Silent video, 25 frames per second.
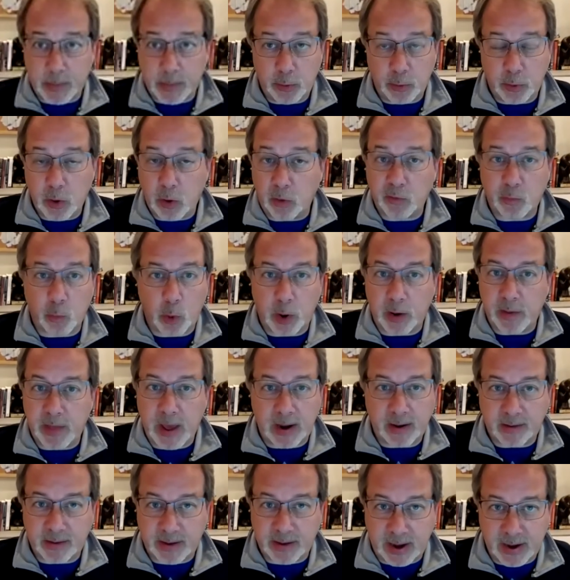knows where
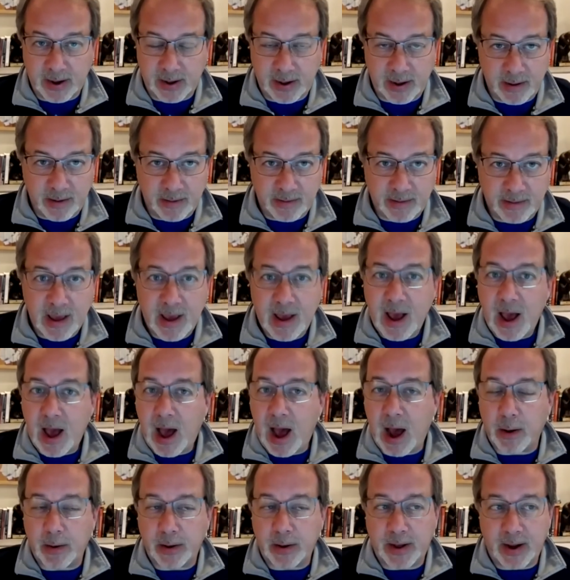that data is,
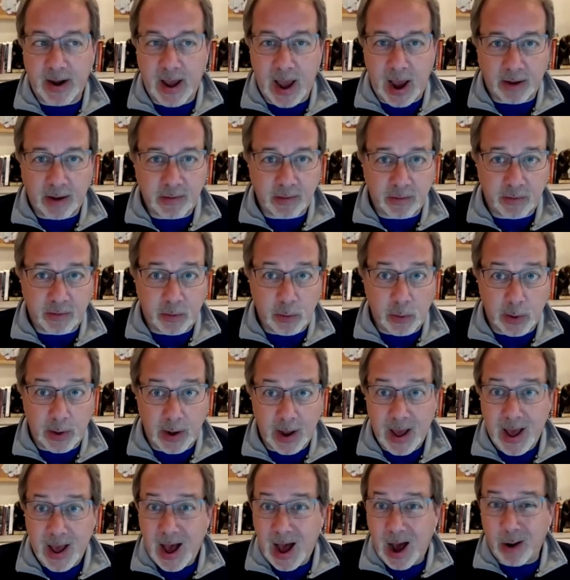how to get access to it,
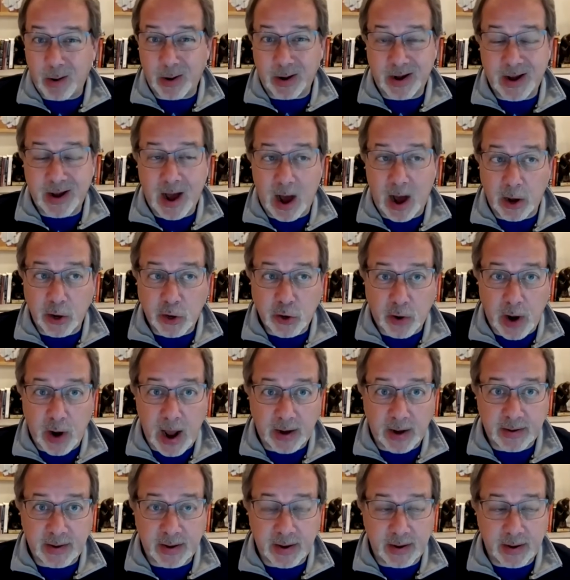how to
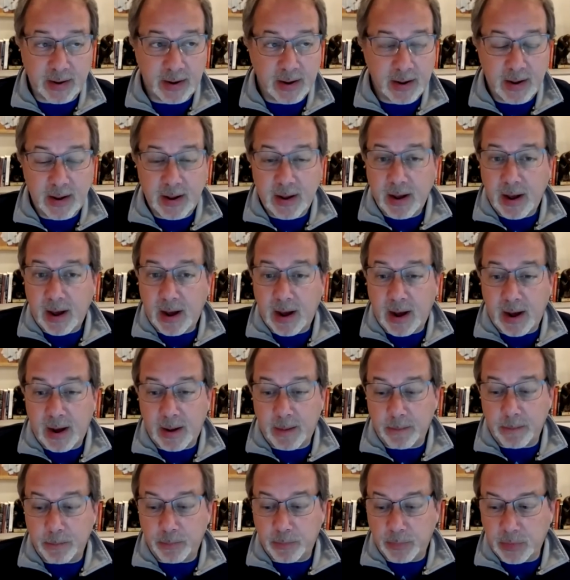contract it,
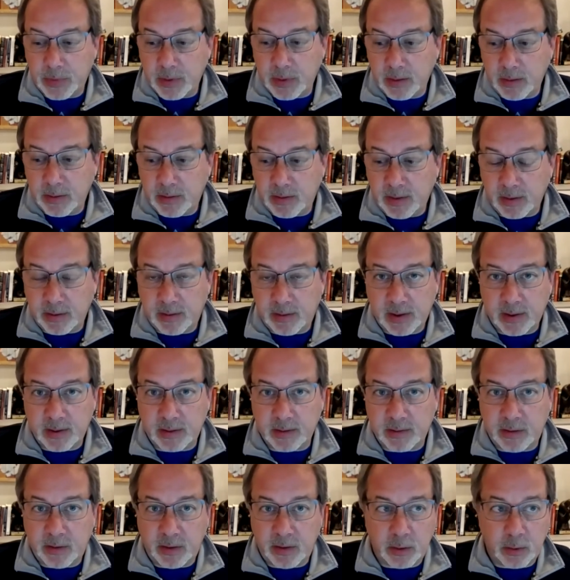
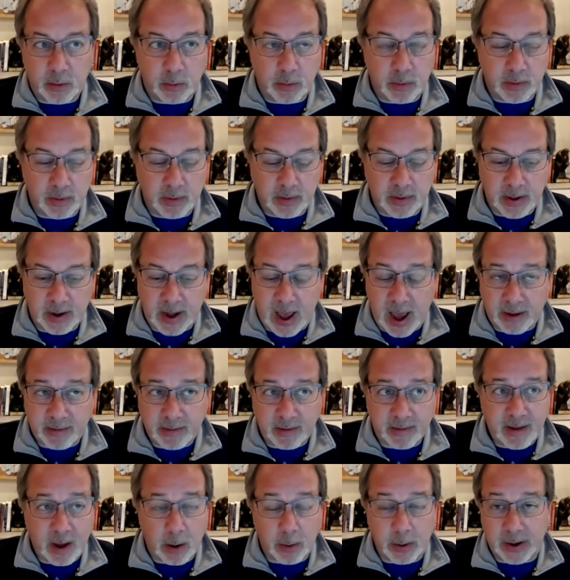to get
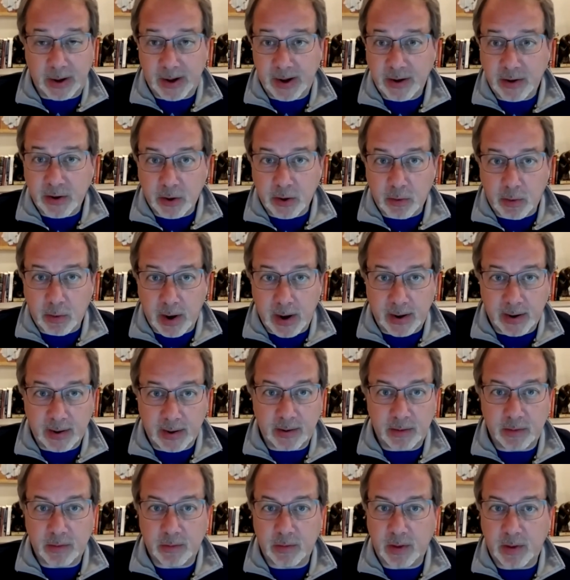access, how to integrate
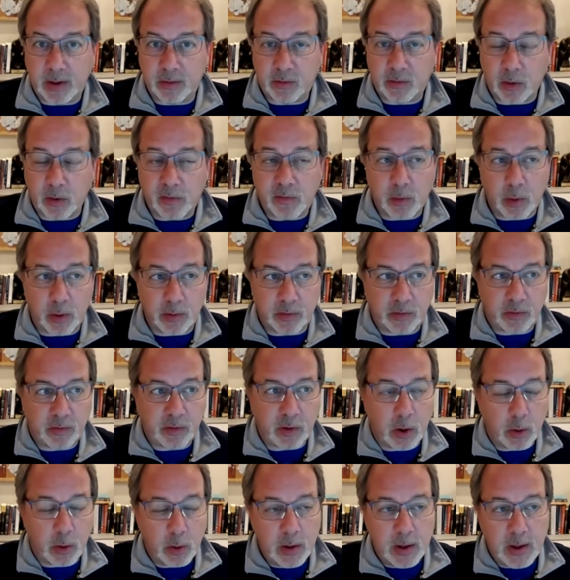it, and so forth.
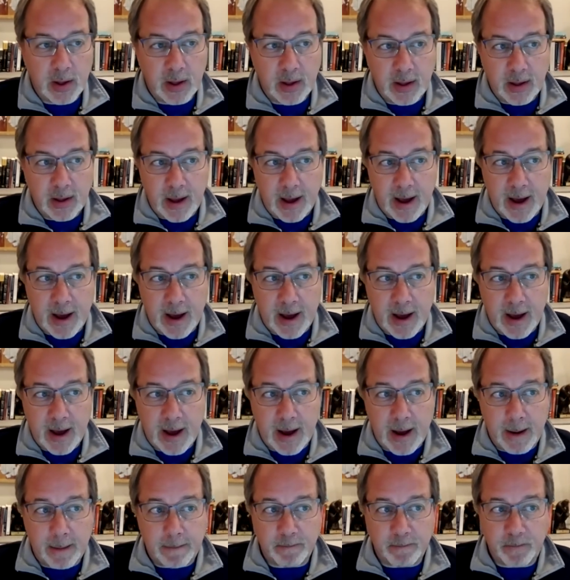So
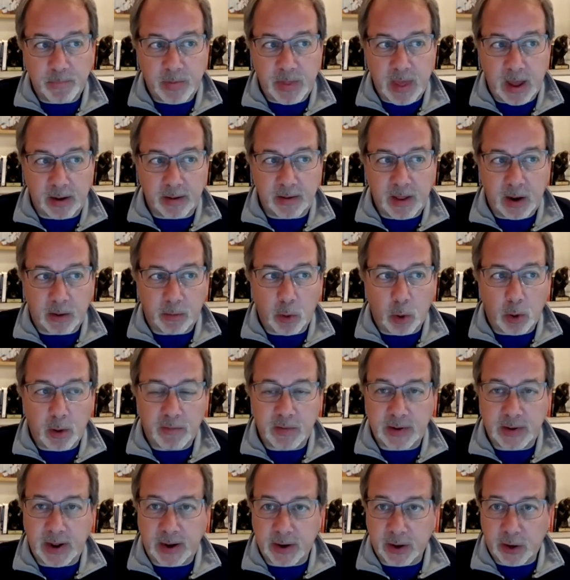that role of a
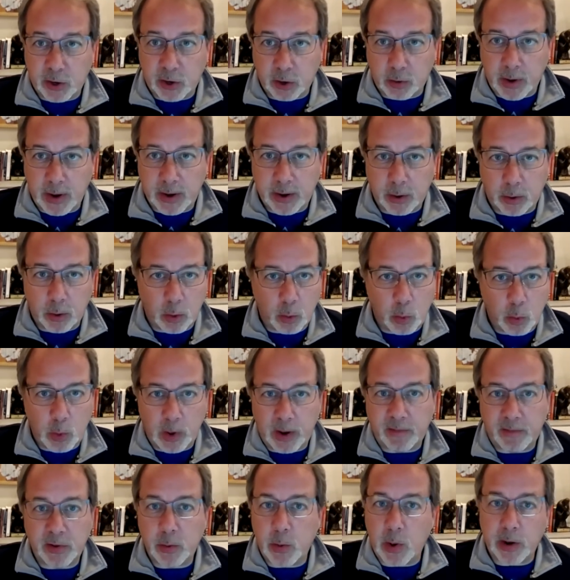data curator, or
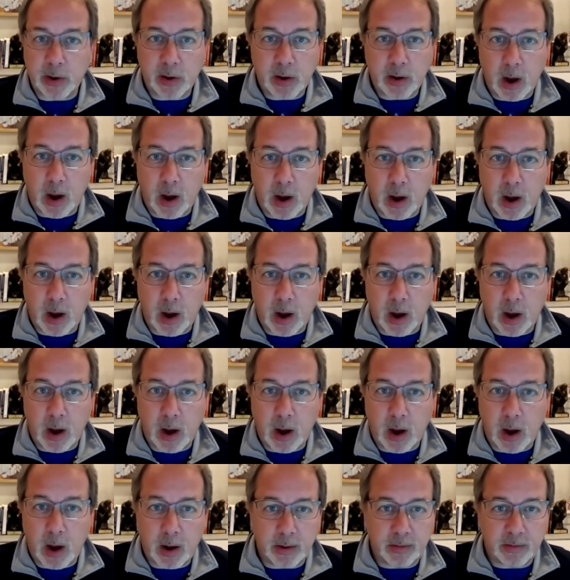whatever you want to call
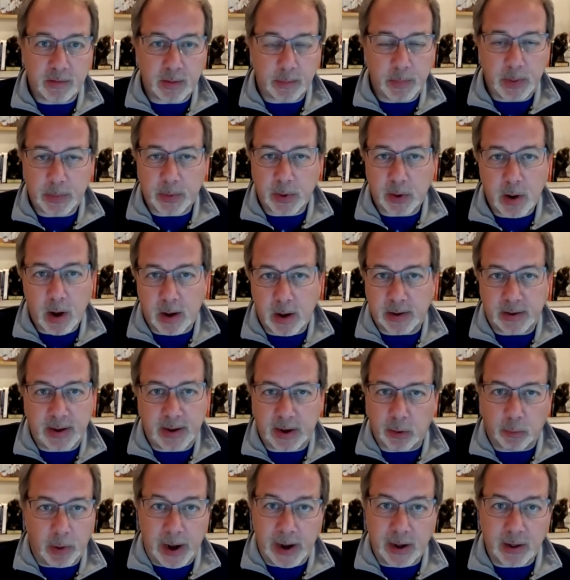it, some people call it a data
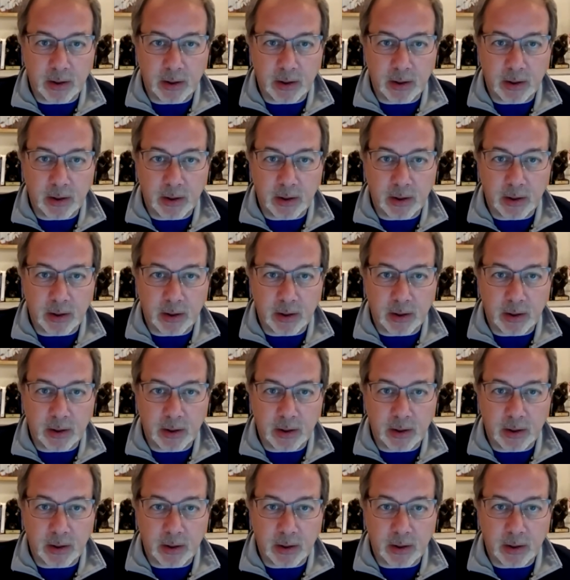wrangler,